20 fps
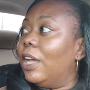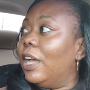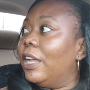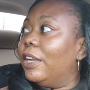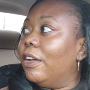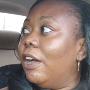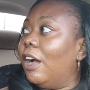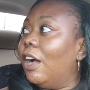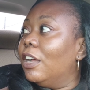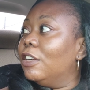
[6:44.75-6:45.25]

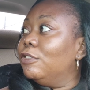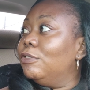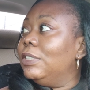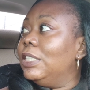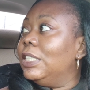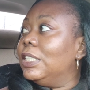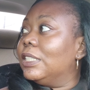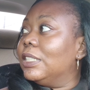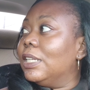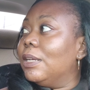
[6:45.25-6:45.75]
an
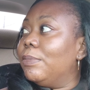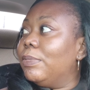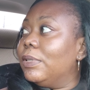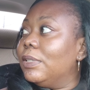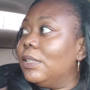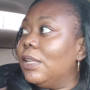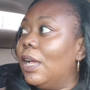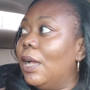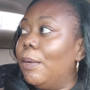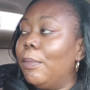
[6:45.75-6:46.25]

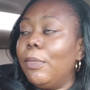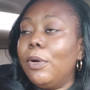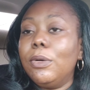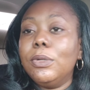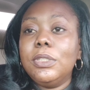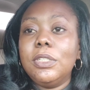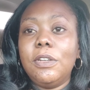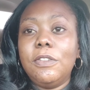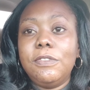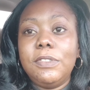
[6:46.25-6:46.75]
unreasonable
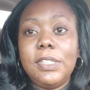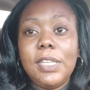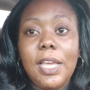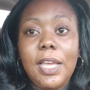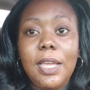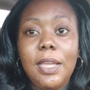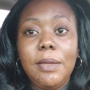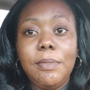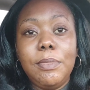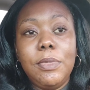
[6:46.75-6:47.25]
amount of
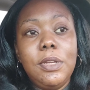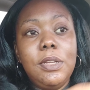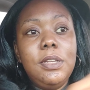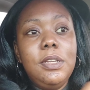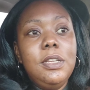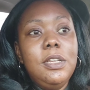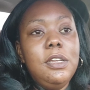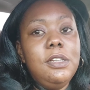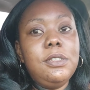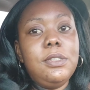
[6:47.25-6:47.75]
time
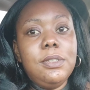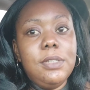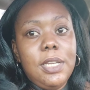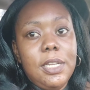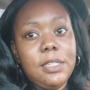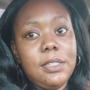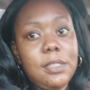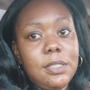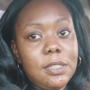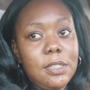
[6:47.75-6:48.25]
to
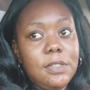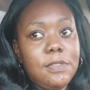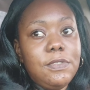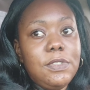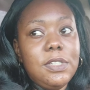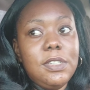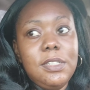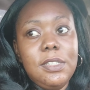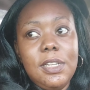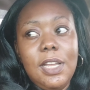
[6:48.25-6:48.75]
get
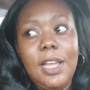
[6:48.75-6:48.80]
served,